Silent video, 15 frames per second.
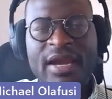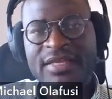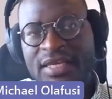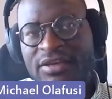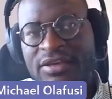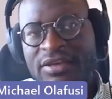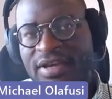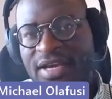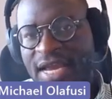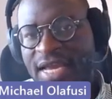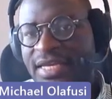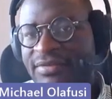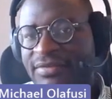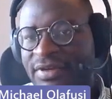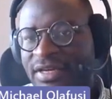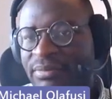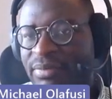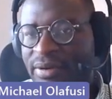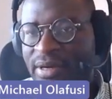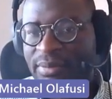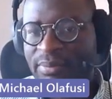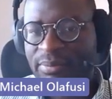I think you can even
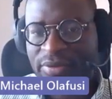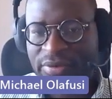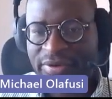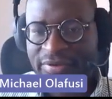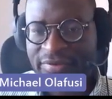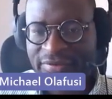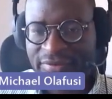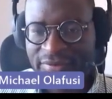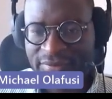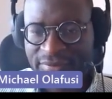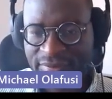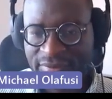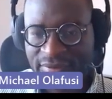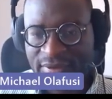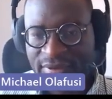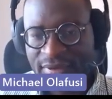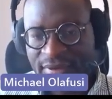in PowerPoint.